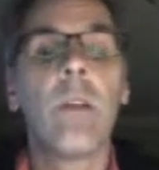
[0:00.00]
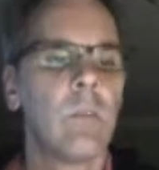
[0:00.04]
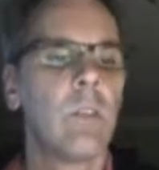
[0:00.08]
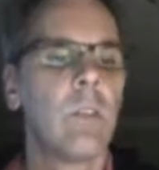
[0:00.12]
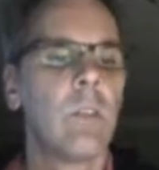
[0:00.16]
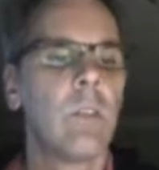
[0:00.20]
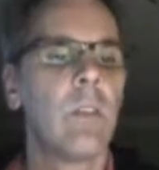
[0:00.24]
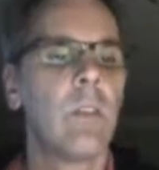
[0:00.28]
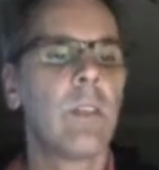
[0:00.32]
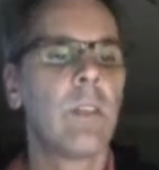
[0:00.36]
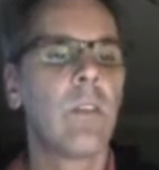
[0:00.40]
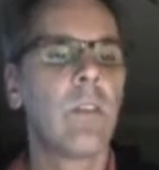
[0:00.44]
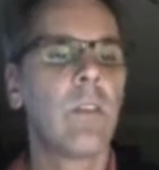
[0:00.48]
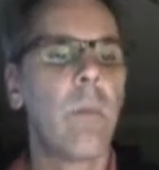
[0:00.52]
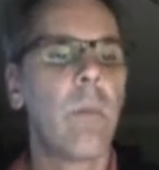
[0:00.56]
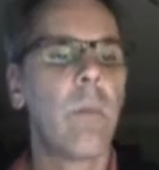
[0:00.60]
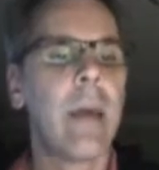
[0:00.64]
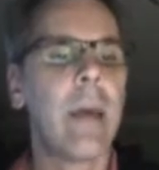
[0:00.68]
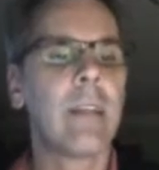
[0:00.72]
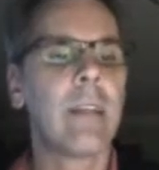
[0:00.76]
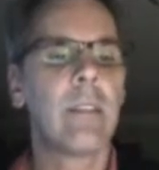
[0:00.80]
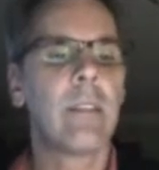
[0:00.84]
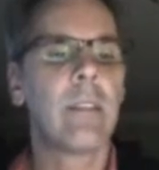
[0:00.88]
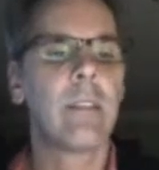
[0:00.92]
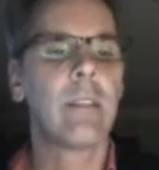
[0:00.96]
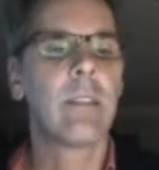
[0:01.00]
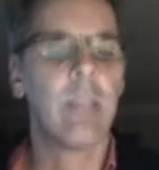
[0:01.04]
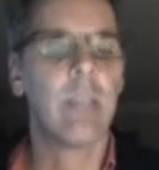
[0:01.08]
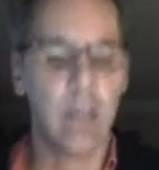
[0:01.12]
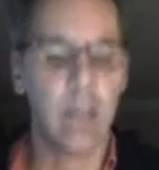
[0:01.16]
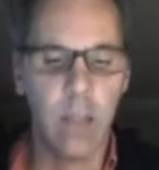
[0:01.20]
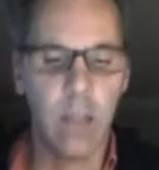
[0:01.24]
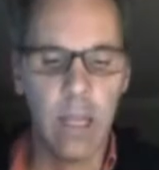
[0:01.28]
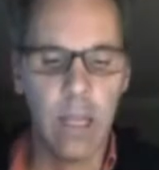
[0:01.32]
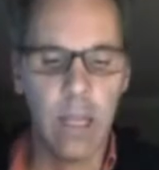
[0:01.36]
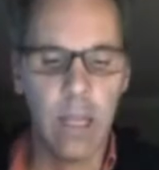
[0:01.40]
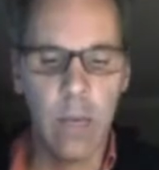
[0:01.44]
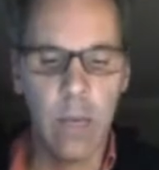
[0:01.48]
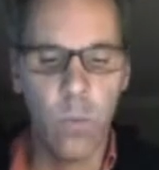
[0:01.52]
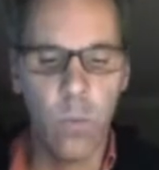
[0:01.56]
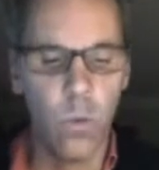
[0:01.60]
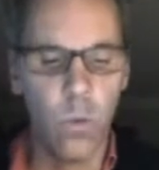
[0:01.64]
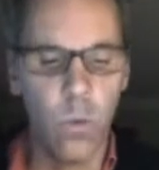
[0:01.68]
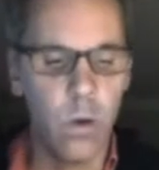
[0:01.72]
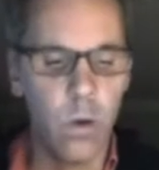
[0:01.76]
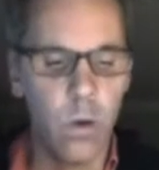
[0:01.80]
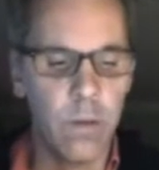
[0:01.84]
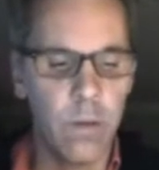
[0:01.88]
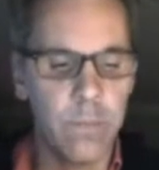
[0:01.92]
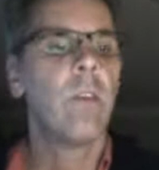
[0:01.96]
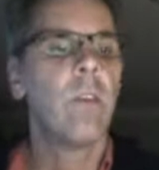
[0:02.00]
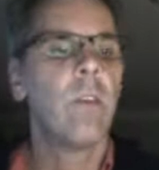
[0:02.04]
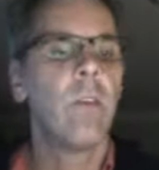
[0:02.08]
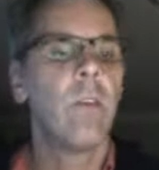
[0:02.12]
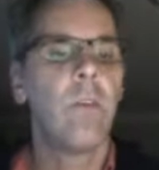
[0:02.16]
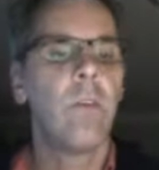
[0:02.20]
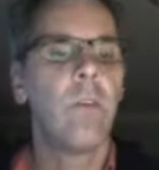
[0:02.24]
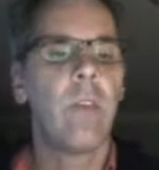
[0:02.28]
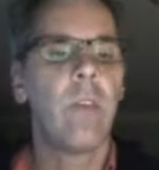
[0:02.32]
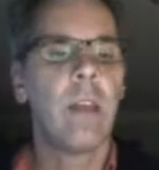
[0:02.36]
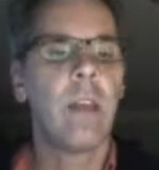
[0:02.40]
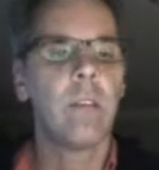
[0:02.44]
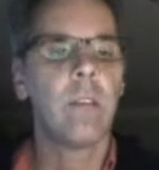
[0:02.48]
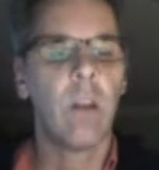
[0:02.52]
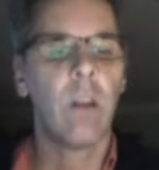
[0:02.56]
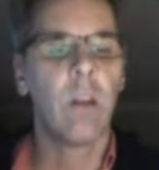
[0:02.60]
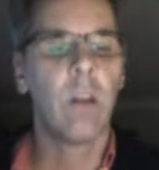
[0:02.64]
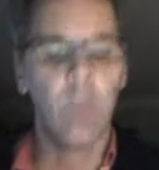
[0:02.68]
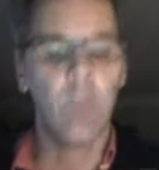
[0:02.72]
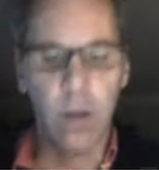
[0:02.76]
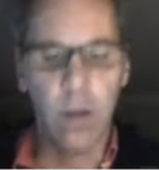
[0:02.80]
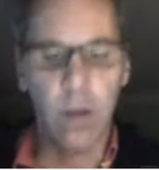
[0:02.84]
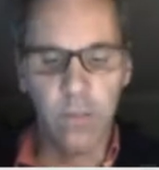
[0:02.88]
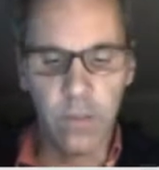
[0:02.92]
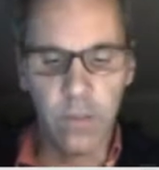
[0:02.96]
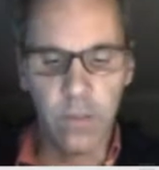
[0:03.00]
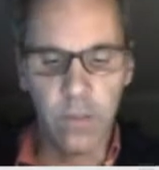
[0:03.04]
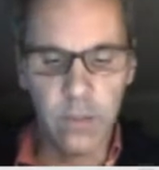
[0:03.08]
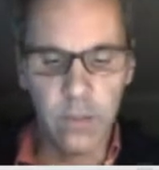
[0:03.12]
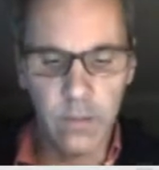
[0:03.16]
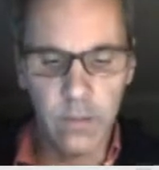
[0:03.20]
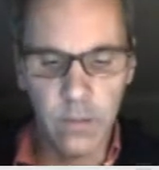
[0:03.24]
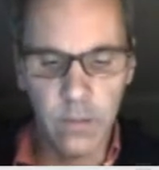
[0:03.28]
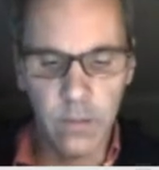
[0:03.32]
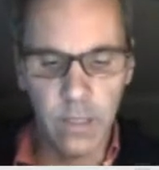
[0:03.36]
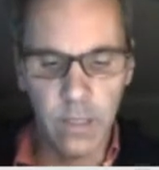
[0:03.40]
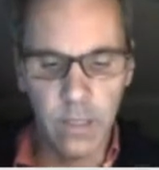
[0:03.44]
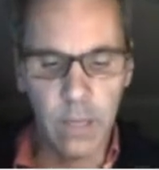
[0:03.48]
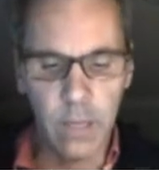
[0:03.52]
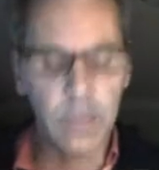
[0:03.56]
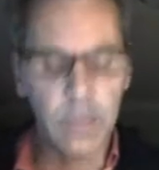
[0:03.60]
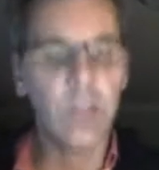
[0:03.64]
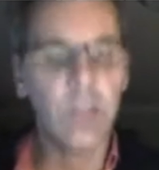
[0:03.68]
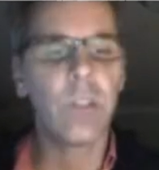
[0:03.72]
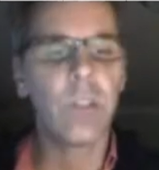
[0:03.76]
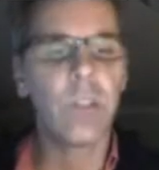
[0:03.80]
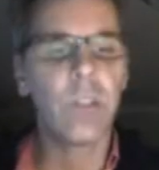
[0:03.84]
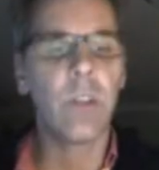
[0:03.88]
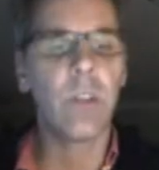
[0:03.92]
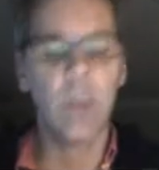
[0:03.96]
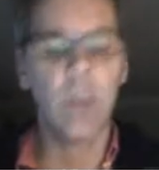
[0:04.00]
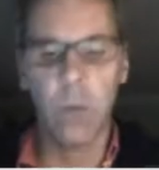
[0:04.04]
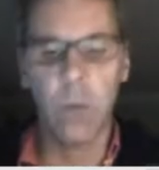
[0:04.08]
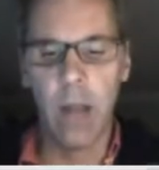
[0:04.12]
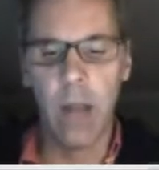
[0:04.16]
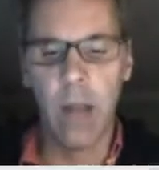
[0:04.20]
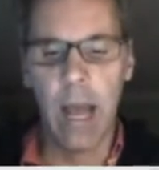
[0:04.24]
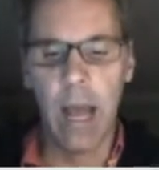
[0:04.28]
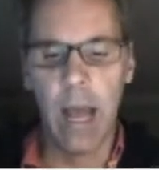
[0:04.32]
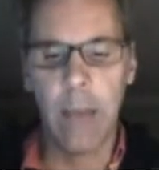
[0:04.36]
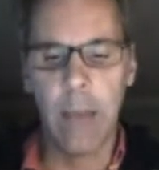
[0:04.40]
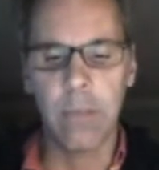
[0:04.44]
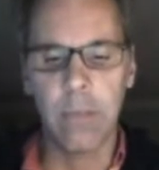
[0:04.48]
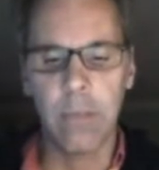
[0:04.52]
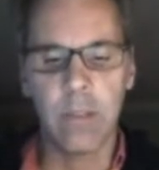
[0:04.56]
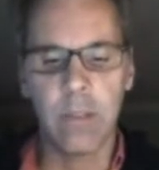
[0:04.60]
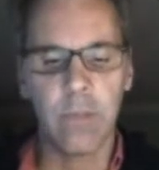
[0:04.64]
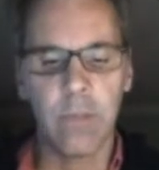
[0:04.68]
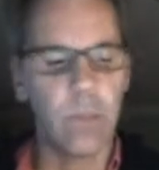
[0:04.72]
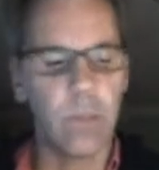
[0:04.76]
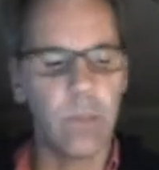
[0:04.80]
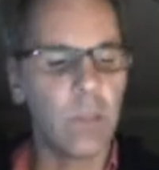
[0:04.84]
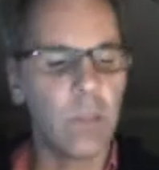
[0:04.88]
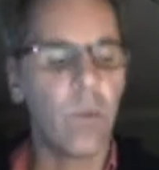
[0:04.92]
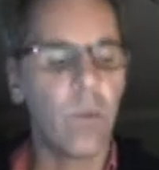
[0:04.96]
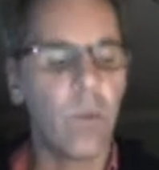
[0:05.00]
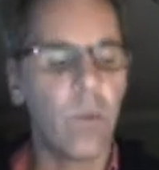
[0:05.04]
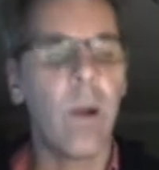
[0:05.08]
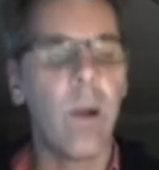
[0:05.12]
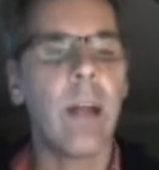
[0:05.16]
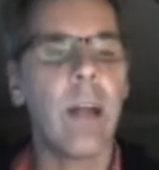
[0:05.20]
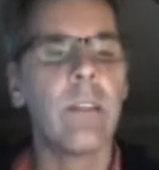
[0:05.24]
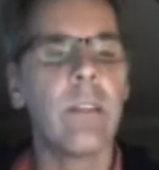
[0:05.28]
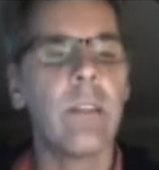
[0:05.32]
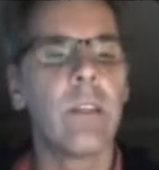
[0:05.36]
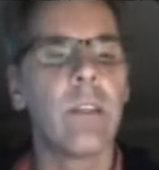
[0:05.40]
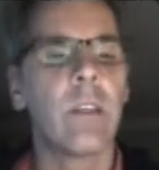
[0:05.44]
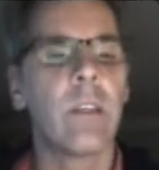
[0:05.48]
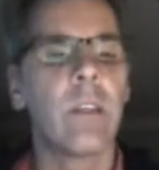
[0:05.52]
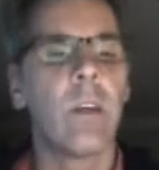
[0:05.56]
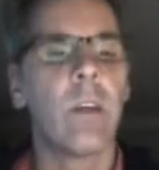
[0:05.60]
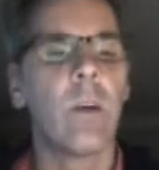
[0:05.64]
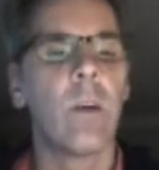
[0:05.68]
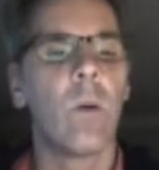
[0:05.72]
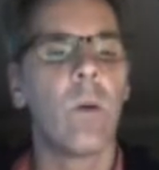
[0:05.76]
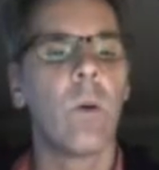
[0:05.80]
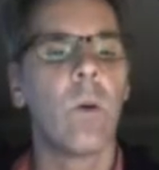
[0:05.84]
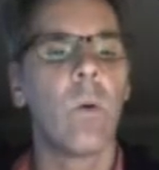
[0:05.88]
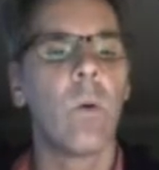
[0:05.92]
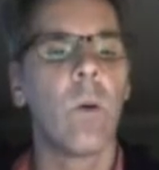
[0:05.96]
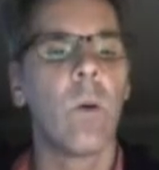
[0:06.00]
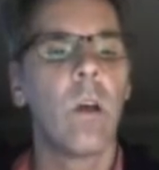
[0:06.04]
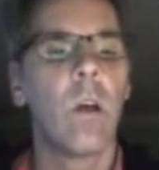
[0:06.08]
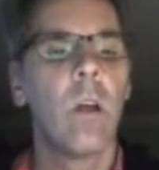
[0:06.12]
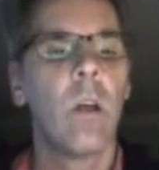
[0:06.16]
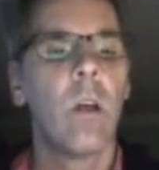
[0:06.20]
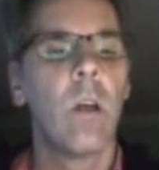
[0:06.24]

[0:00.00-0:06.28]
So let's go back to cell A1, use that as our reference, and I'm going to show you what happens if we try to go